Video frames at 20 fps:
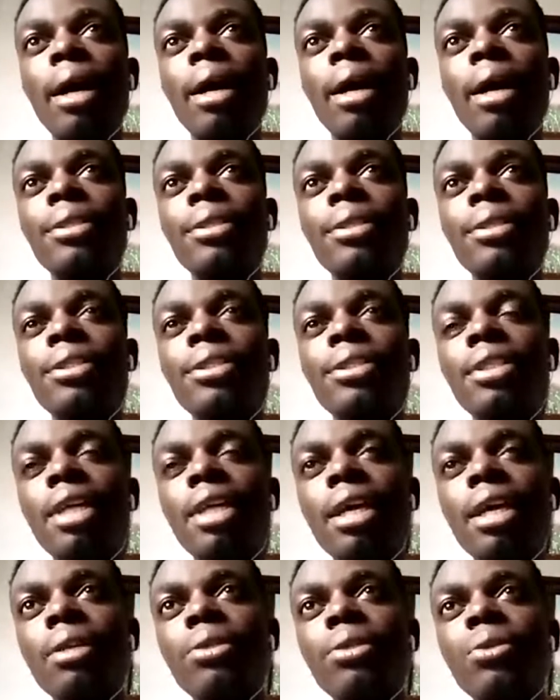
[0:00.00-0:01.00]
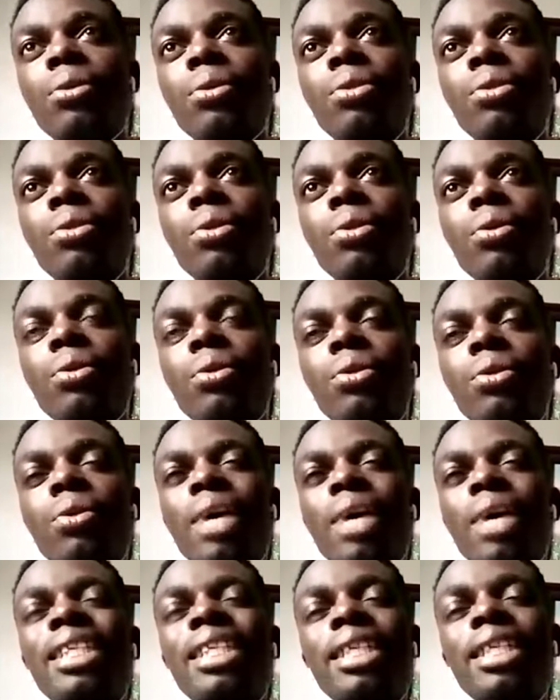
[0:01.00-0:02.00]
say to
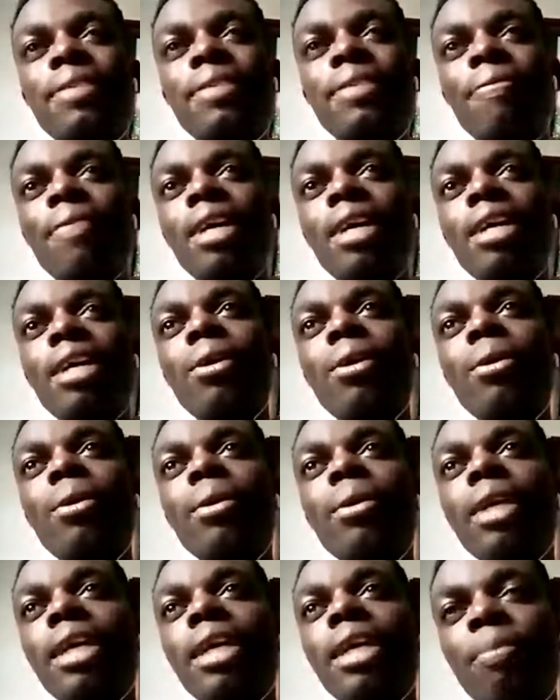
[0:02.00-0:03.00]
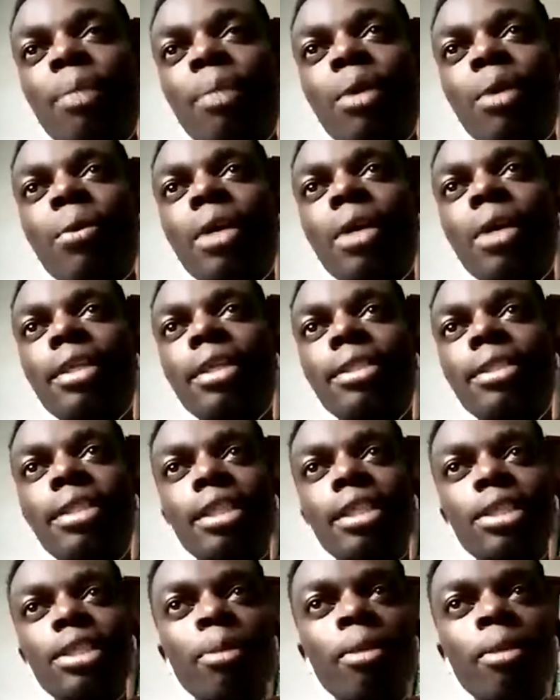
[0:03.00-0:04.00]
identify all our informal workers, their
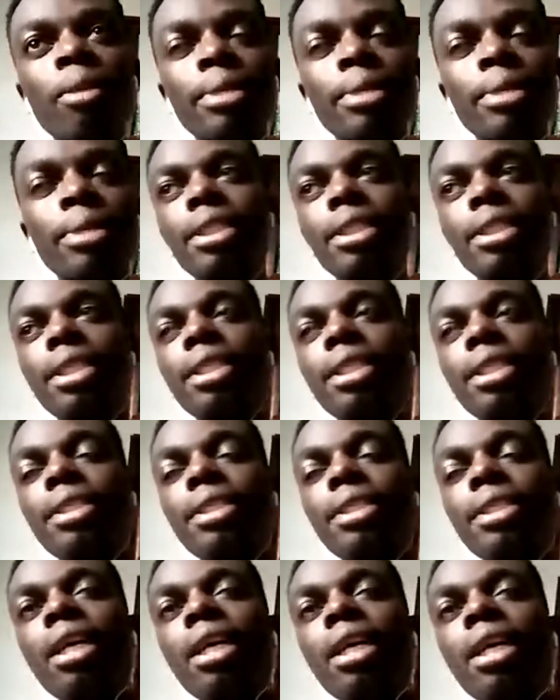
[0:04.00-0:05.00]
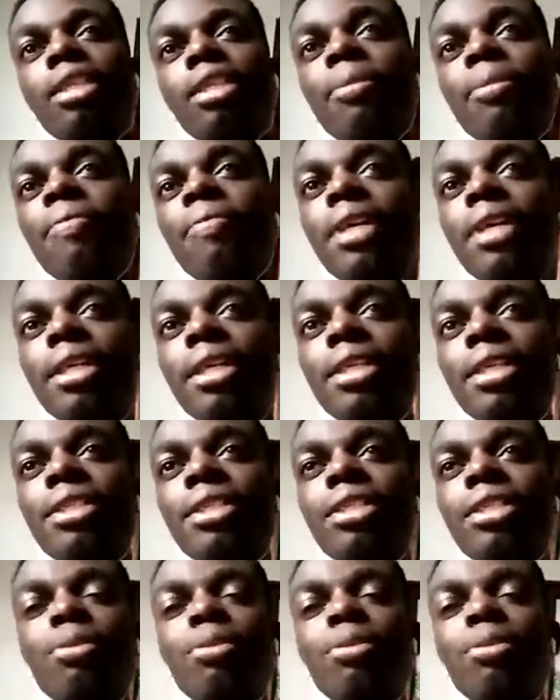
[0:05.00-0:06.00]
small businesses, and it'll be very easy
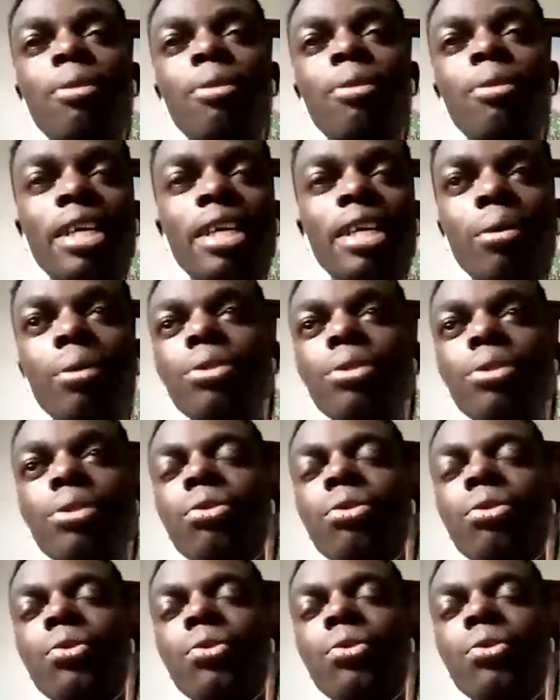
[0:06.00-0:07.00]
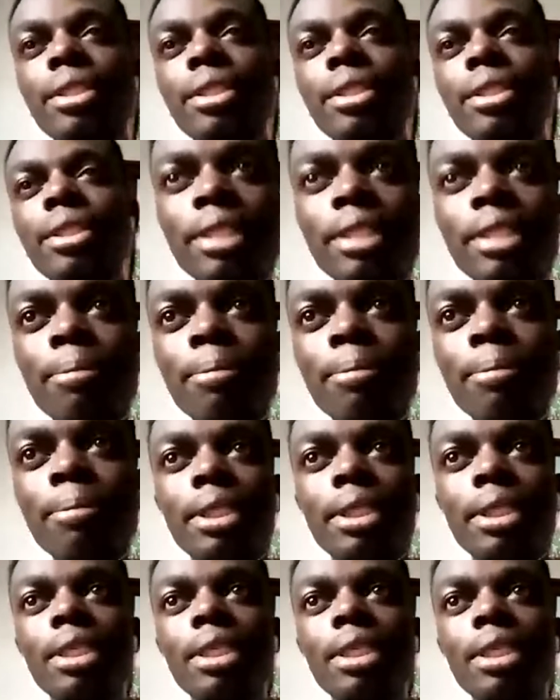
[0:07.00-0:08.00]
to provide loans, to transact
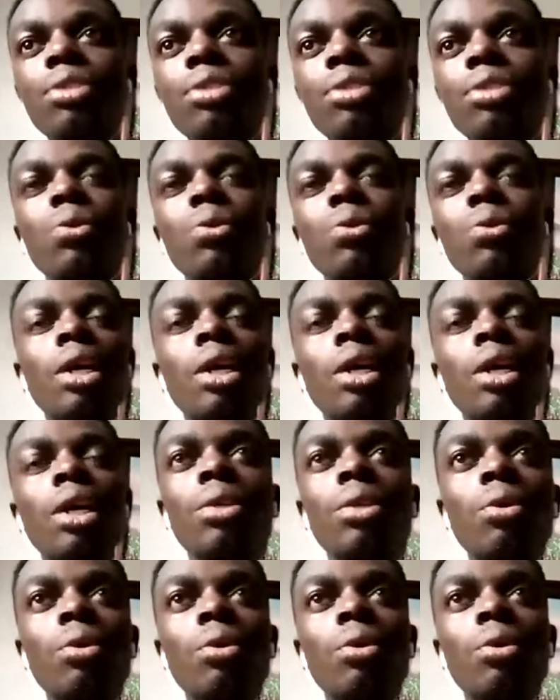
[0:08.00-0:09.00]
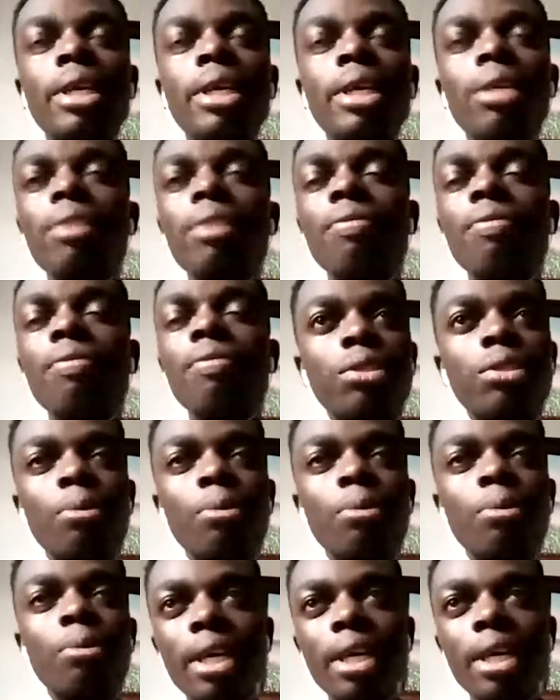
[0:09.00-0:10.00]
businesses, to, you know, you might not even need to pay
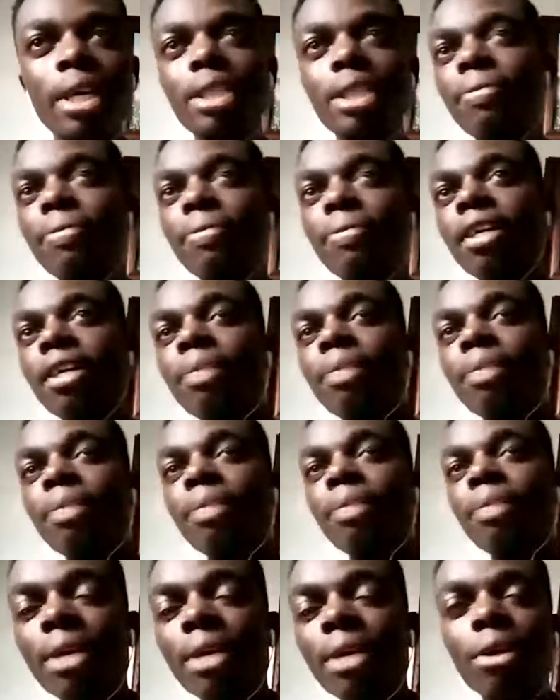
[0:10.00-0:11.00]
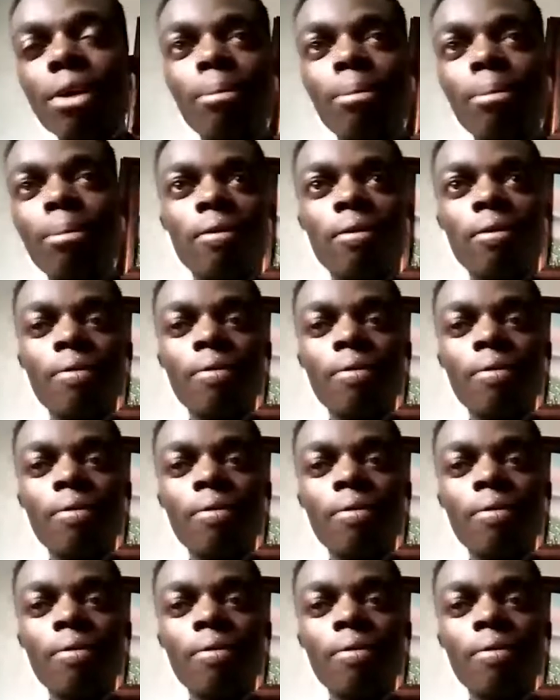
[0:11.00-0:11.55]
me cash. If I help you carry a couple of